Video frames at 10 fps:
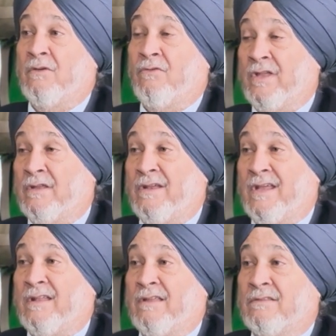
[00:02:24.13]
whether
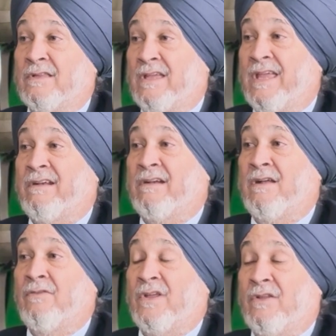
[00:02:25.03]
it is the
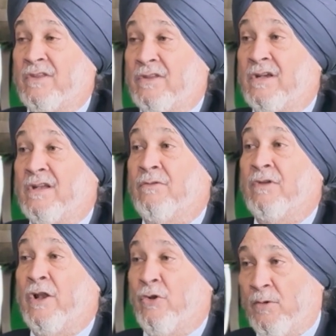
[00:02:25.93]
aircraft, whether it is
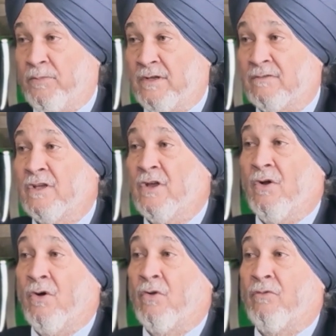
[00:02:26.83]
helicopters,
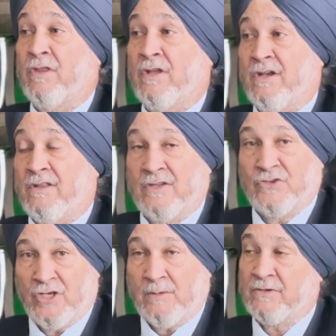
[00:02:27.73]
or whether it's the
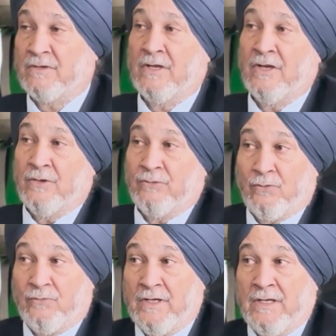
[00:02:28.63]
ships.
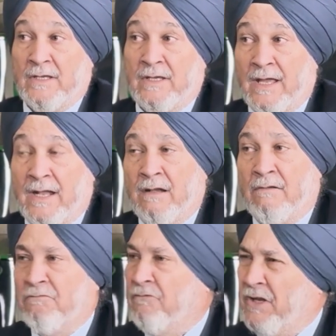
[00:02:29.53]
So we
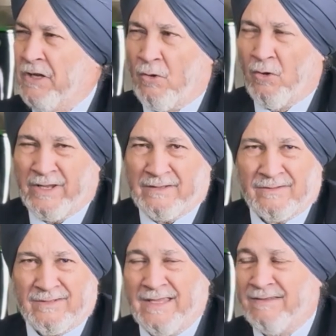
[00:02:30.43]
did all
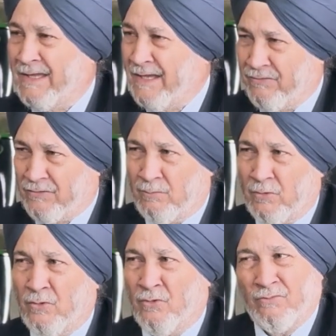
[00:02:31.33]
exercise,
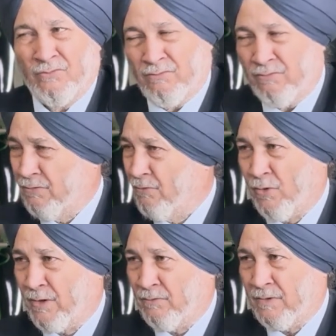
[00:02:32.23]
ASW,
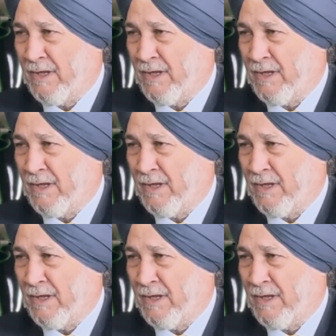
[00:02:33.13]
whatever,